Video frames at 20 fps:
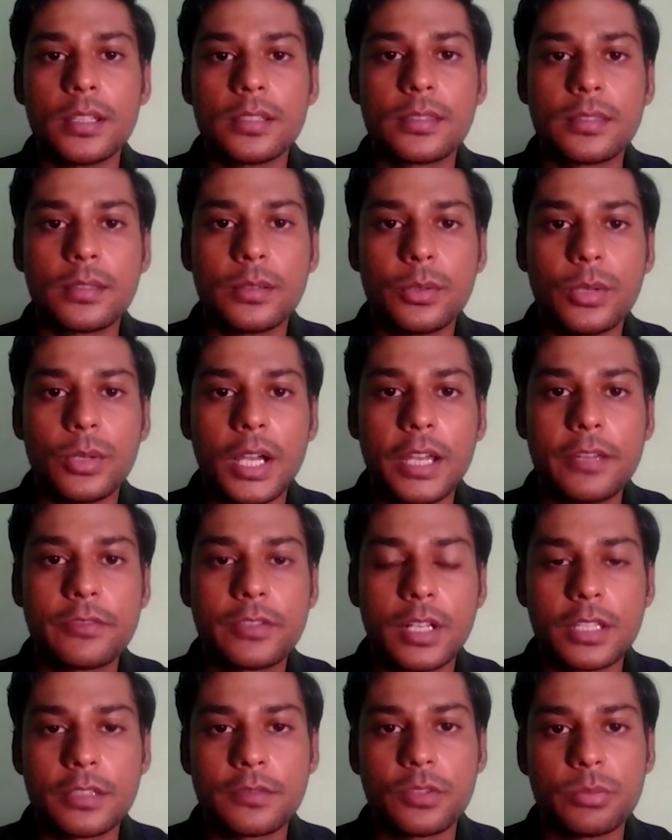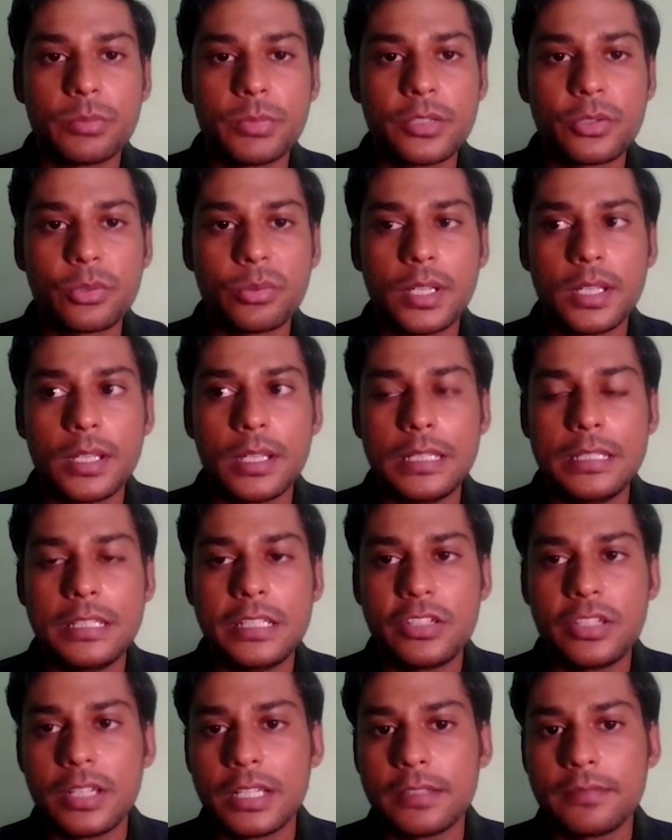So I've transformed into an
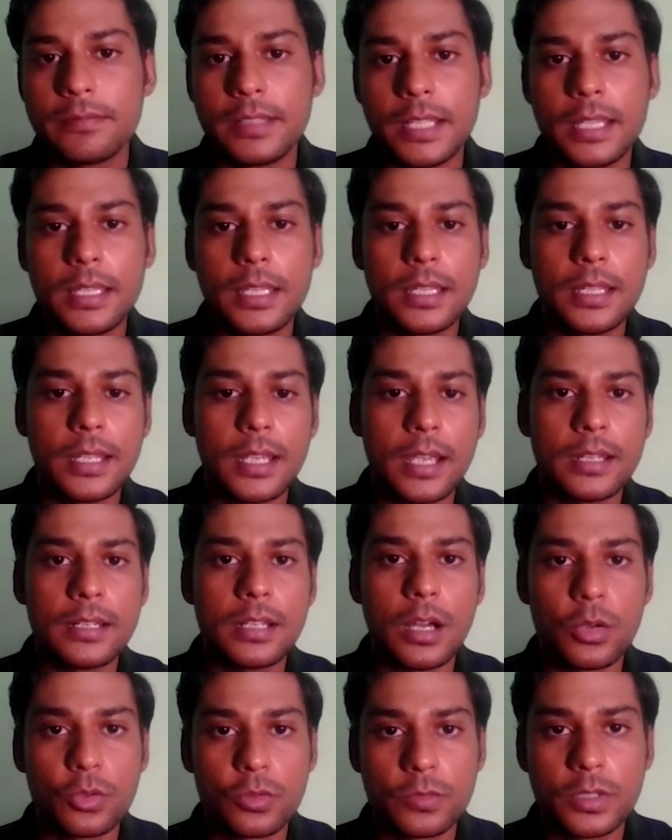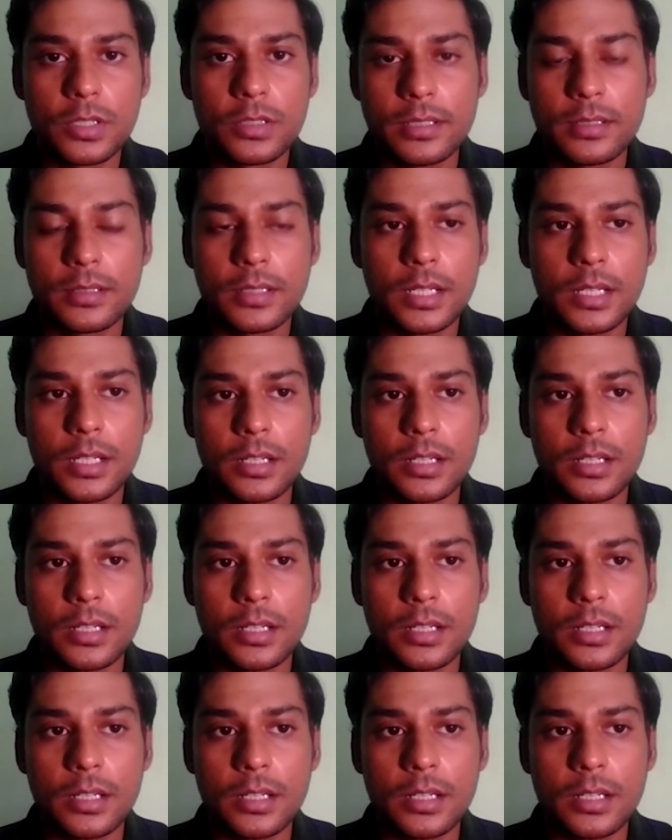initiative-taking and outgoing